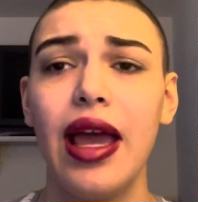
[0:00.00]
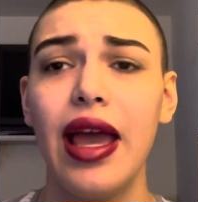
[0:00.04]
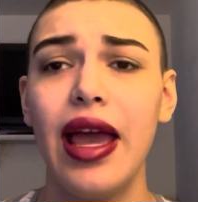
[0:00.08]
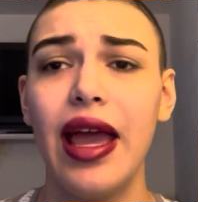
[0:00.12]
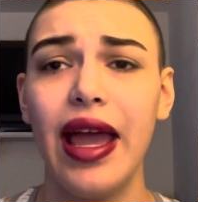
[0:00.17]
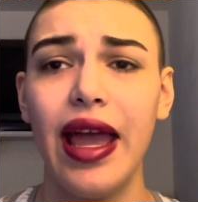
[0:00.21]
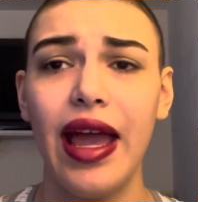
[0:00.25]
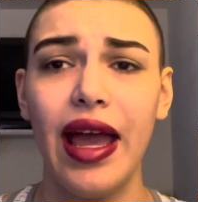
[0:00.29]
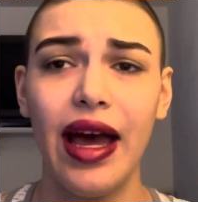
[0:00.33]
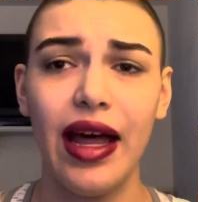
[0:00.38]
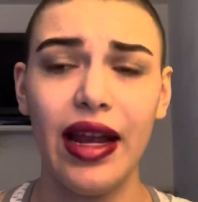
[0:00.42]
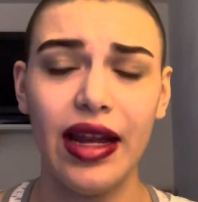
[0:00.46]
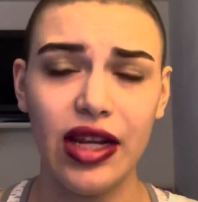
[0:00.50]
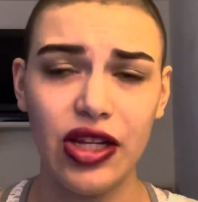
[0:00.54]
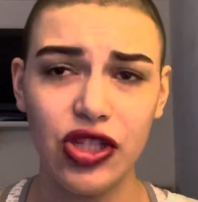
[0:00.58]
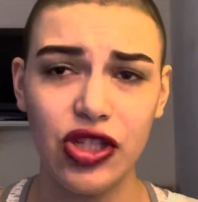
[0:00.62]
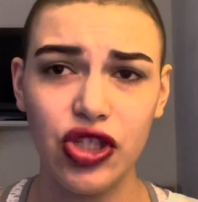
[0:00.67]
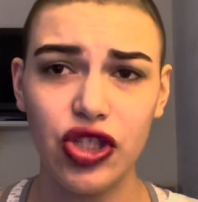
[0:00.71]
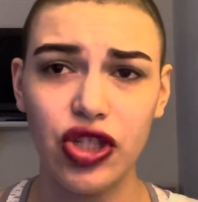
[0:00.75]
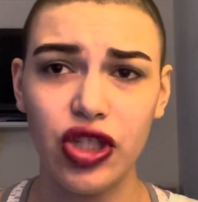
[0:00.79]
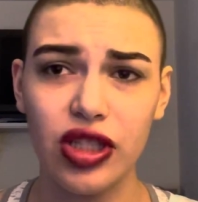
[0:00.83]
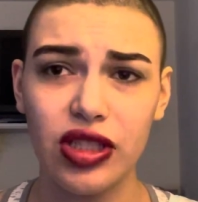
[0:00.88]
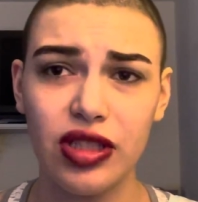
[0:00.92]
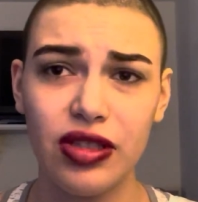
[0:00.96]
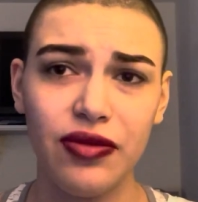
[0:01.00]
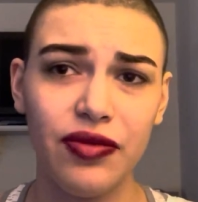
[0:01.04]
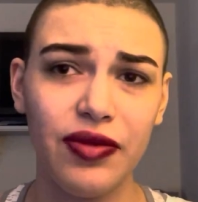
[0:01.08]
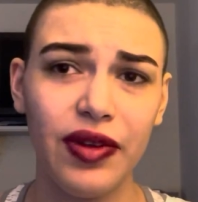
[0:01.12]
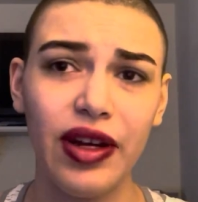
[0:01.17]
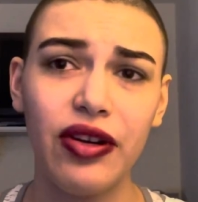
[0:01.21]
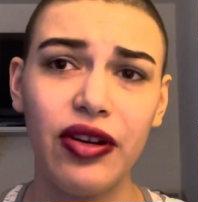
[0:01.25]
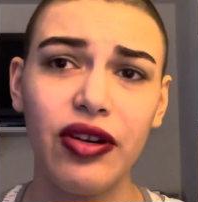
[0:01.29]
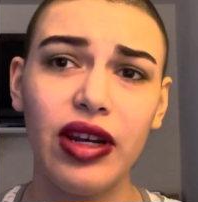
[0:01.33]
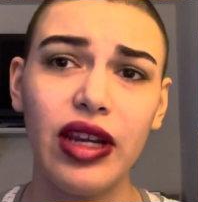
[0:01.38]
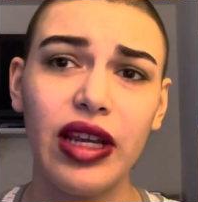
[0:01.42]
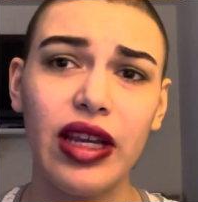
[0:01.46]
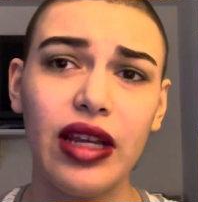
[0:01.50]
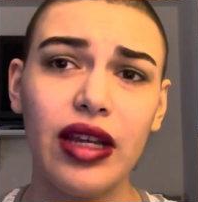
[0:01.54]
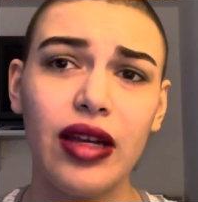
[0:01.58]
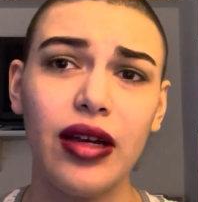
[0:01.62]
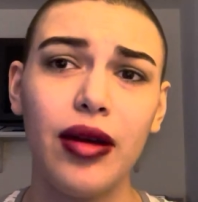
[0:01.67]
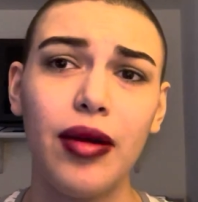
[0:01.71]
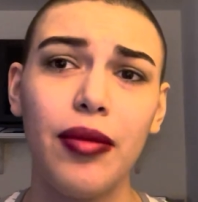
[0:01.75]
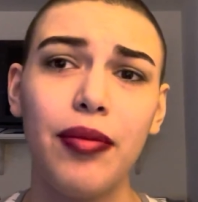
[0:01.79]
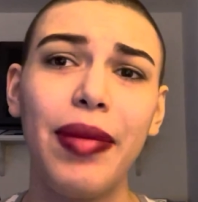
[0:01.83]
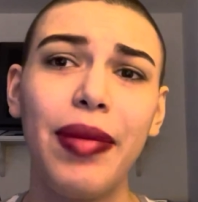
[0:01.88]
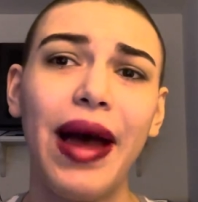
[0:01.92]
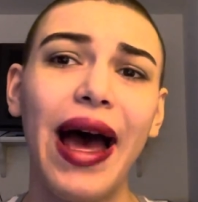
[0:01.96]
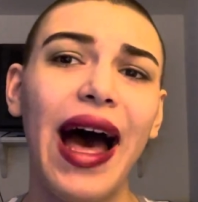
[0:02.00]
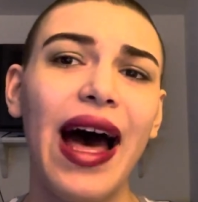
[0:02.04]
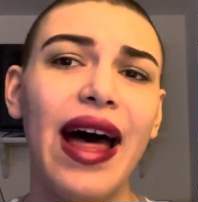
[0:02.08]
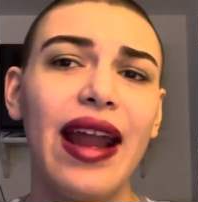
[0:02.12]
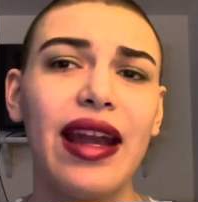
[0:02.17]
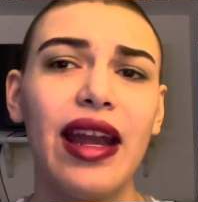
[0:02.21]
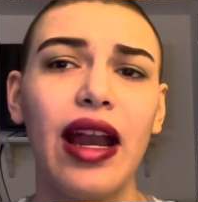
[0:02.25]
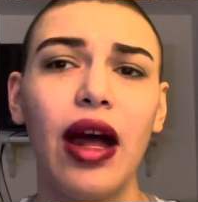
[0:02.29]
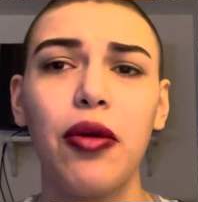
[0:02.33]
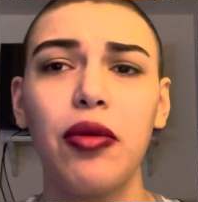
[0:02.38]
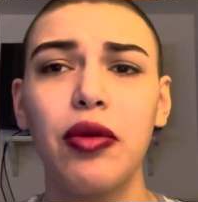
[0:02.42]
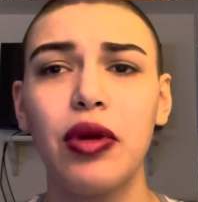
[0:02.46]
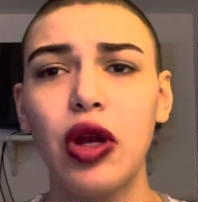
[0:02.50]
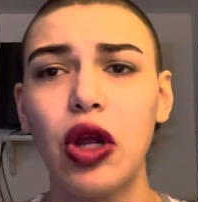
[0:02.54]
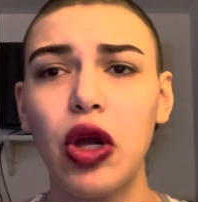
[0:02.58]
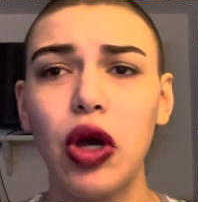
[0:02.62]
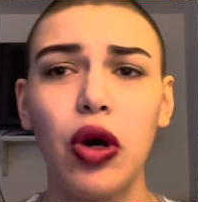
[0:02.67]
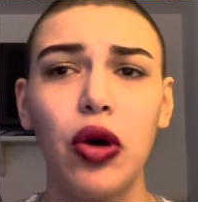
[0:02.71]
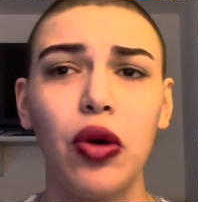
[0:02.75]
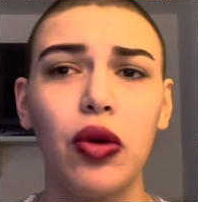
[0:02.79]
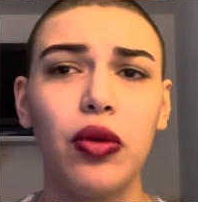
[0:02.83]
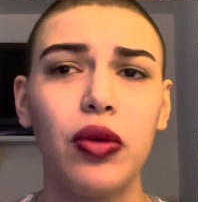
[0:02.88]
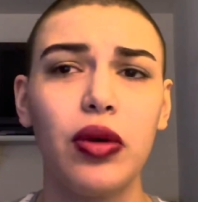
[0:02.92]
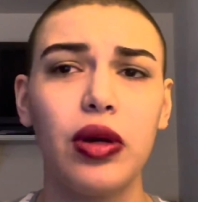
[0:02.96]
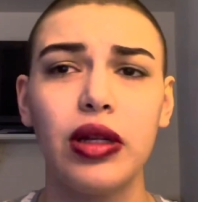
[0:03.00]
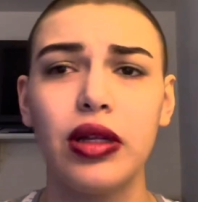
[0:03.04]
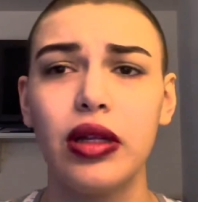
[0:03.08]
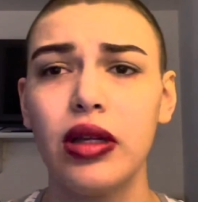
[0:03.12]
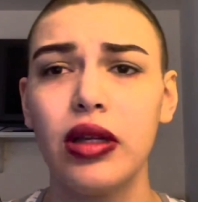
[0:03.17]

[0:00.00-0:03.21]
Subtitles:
And it's just very bad. And I would go,